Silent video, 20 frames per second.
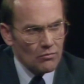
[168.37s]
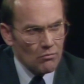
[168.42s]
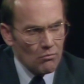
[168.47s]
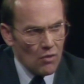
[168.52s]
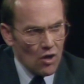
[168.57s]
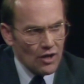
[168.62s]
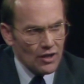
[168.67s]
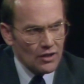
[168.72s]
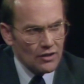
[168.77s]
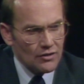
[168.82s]

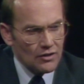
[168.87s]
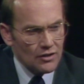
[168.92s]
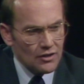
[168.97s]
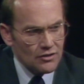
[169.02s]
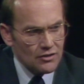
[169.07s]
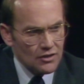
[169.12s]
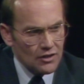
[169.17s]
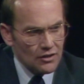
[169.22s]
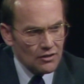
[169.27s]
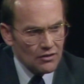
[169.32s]
market that
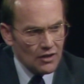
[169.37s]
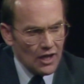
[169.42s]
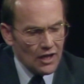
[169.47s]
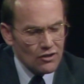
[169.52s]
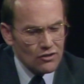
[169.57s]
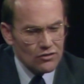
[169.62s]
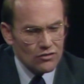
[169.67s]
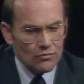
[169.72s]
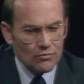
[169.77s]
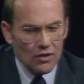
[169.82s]
is an
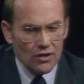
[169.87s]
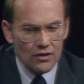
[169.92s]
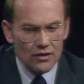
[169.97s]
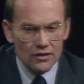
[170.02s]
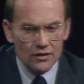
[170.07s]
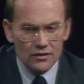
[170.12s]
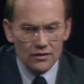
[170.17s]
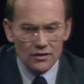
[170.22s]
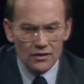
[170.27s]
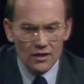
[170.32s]
international
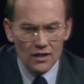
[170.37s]
market.